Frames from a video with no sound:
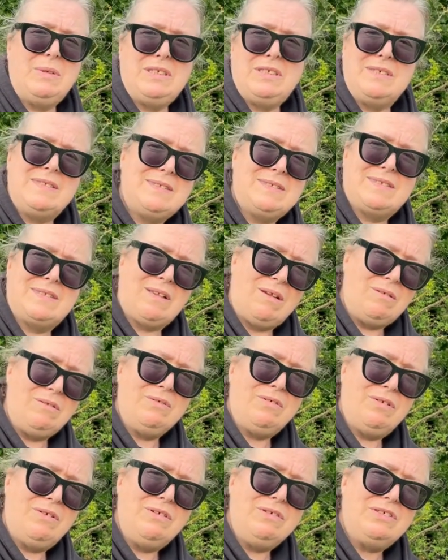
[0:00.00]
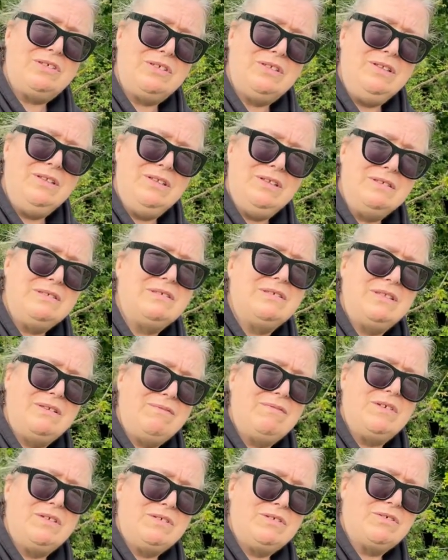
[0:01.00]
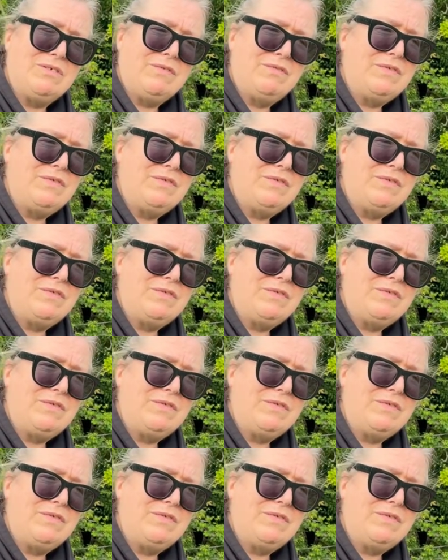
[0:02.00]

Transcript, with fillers: which is so crucial to the future of